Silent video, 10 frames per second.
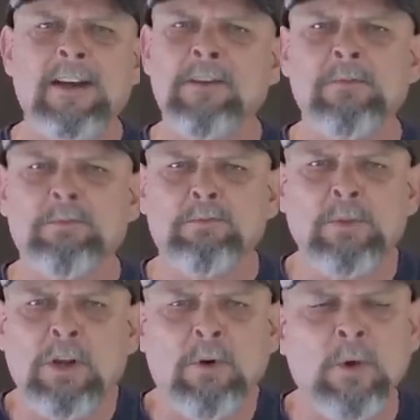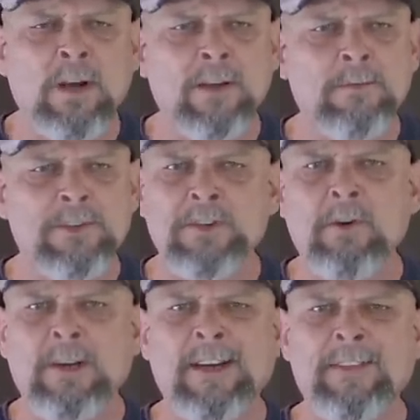I don't know. Uh,
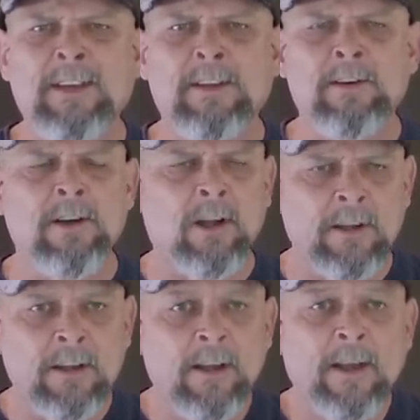Stoett, I think they're called.